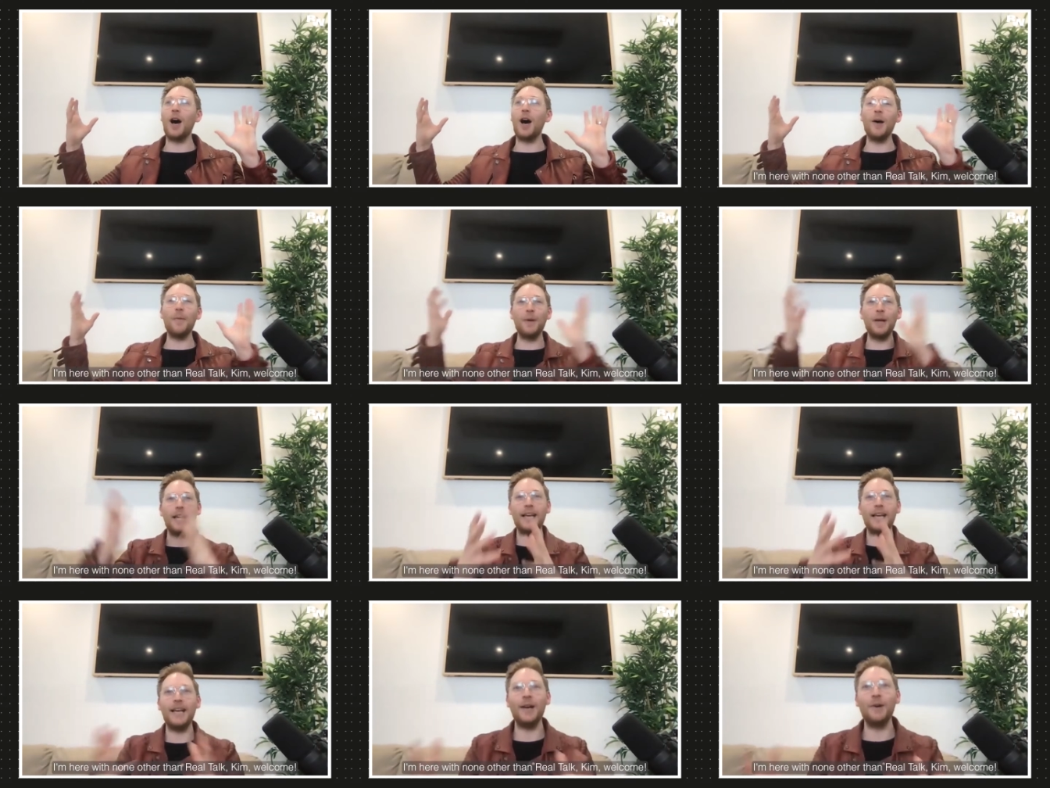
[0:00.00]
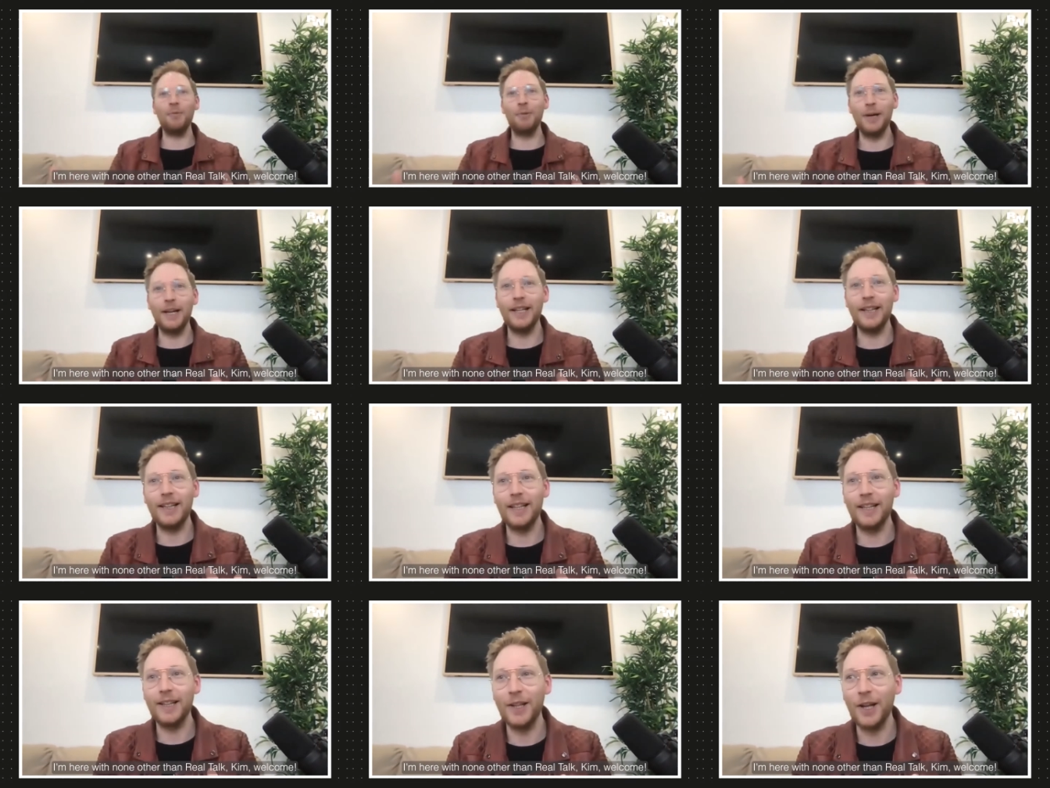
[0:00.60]
I'm here
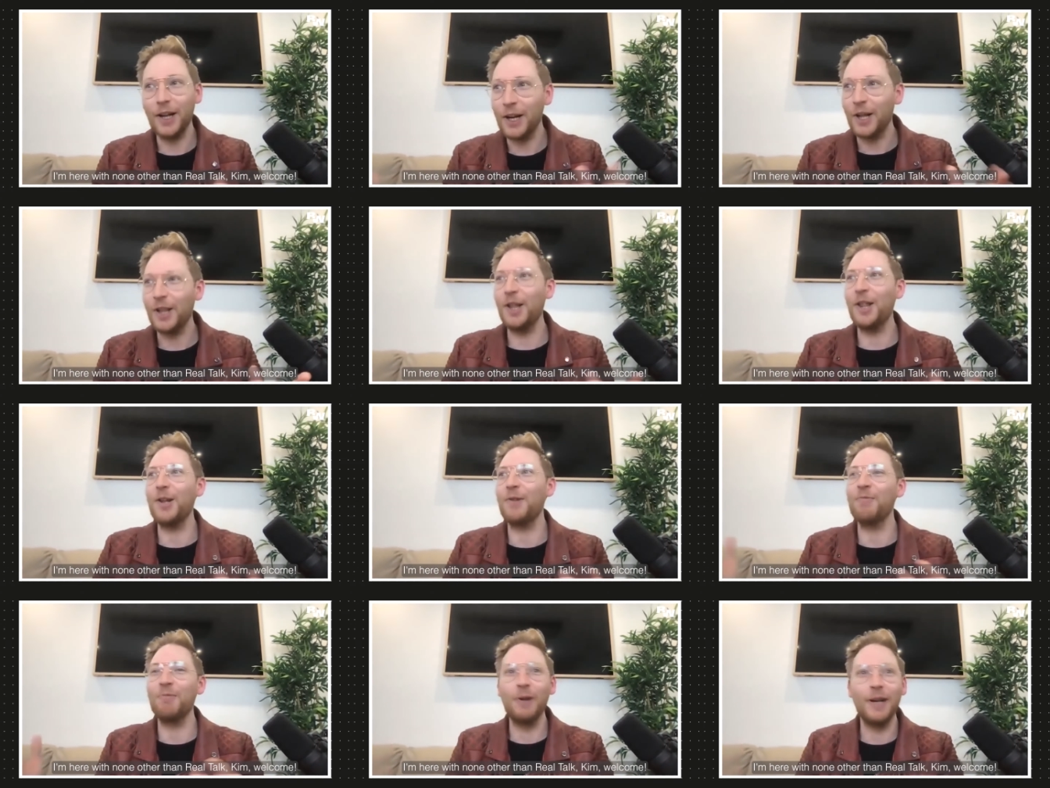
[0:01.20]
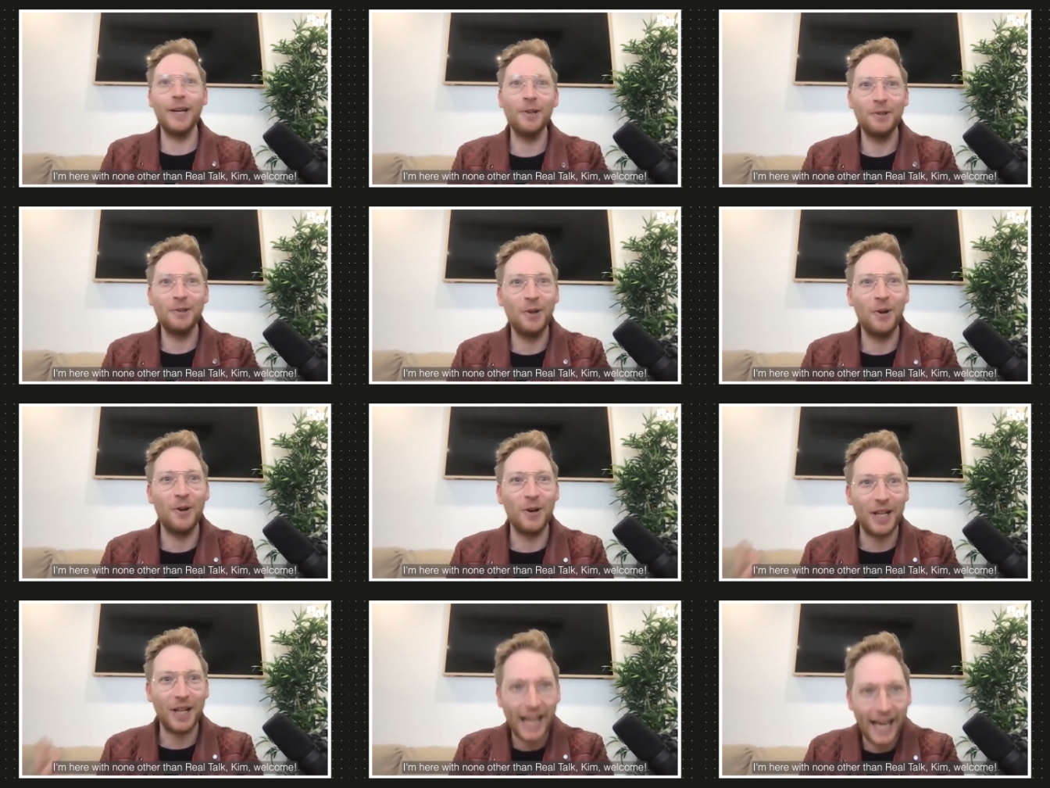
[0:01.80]
with none other than Real
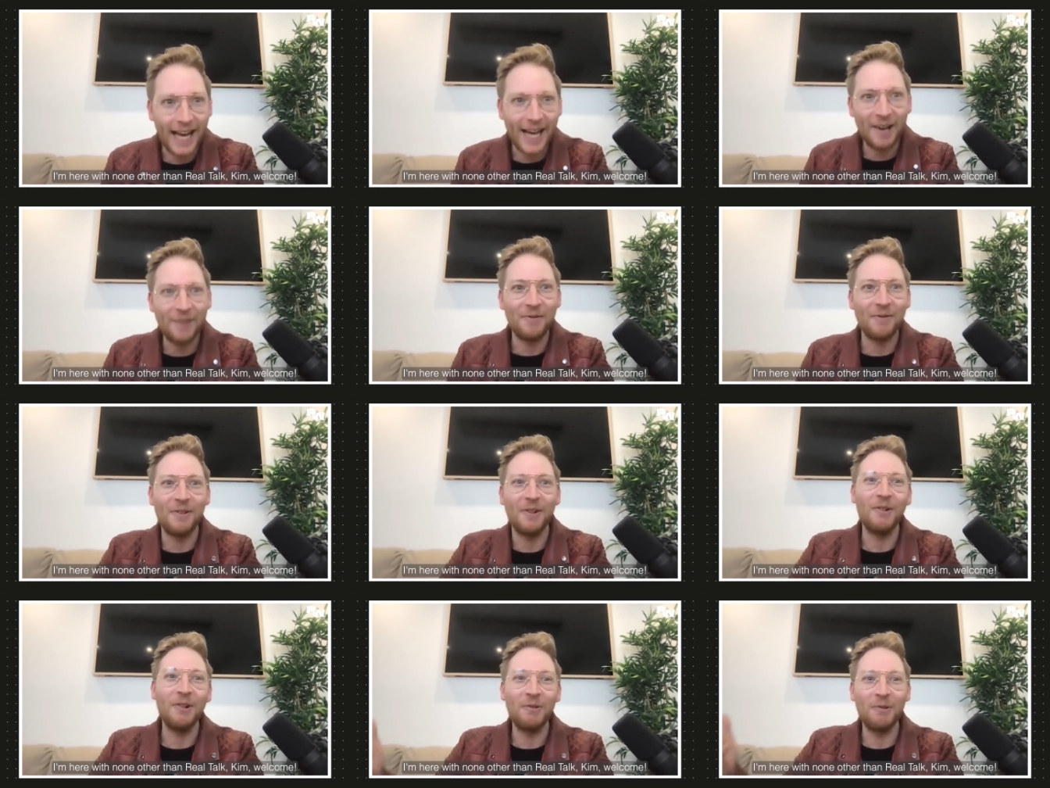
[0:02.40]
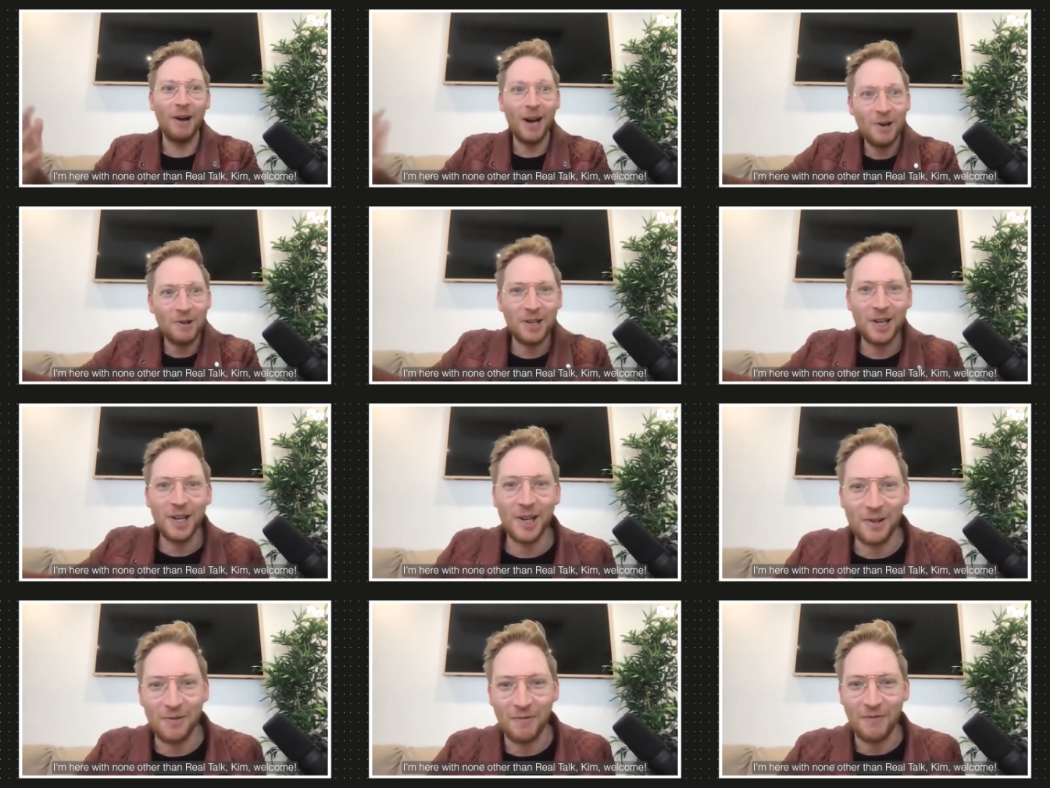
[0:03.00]
Talk Kim.
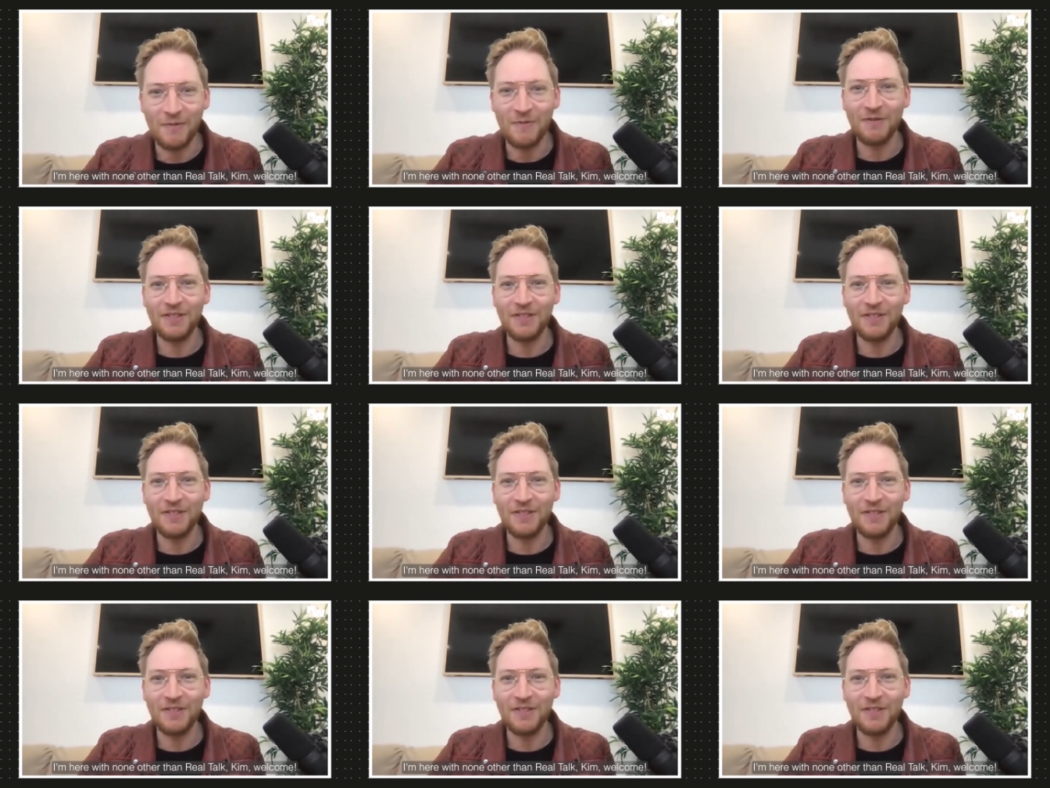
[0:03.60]
Welcome.